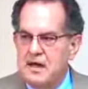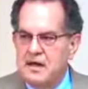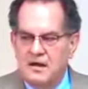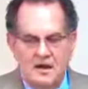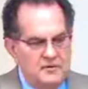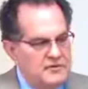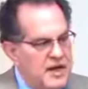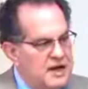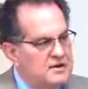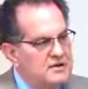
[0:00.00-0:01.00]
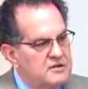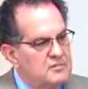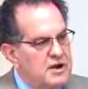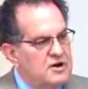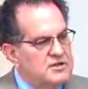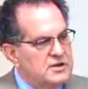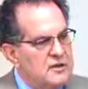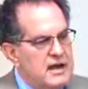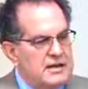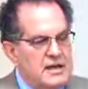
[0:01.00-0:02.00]
I love that comparison
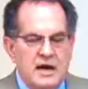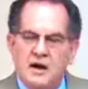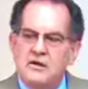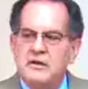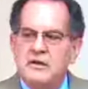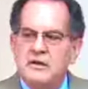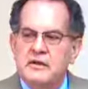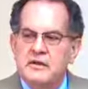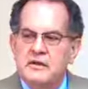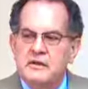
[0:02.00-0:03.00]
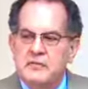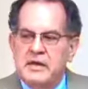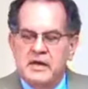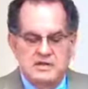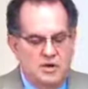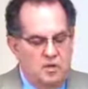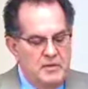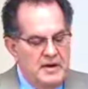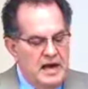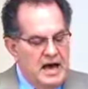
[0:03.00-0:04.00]
right there because to
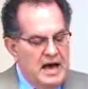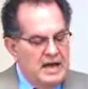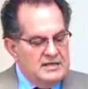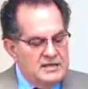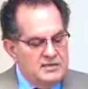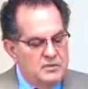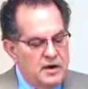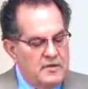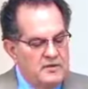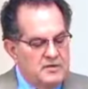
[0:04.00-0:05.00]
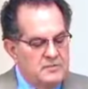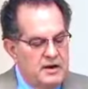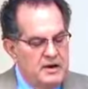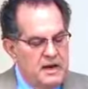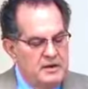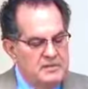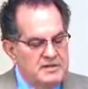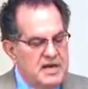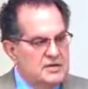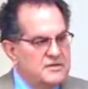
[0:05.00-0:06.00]
open the eyes is the work of the Spirit and
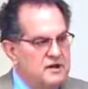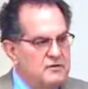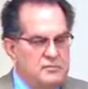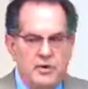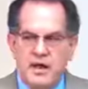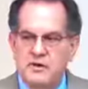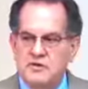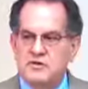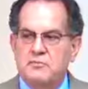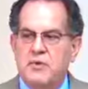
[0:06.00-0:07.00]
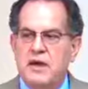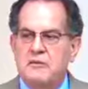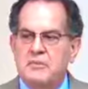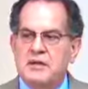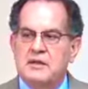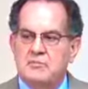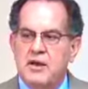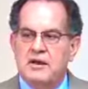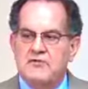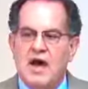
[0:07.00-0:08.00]
be satisfied with bread. Who's the bread but the
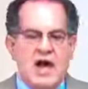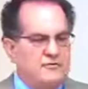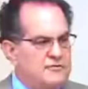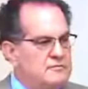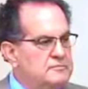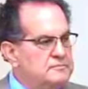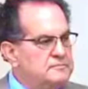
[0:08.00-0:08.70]
bread of life?